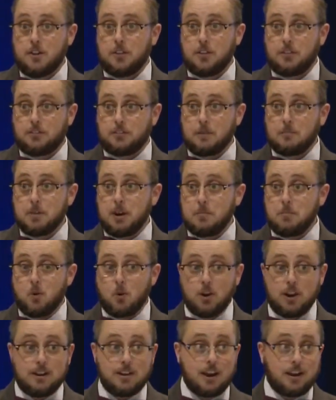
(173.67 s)
that somebody
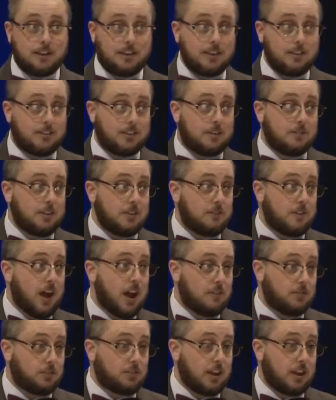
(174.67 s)
born in
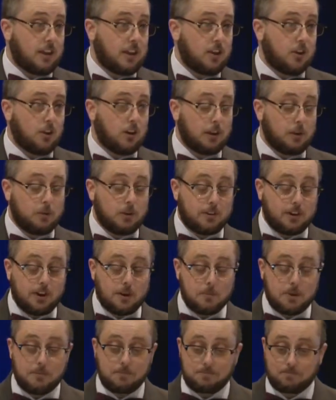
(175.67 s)
1975 is taking early
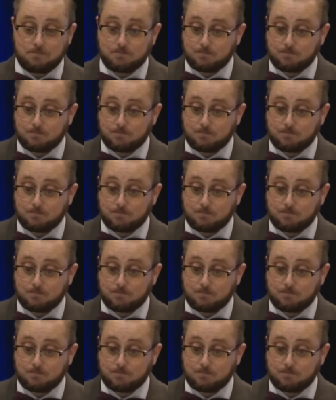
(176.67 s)
retirement.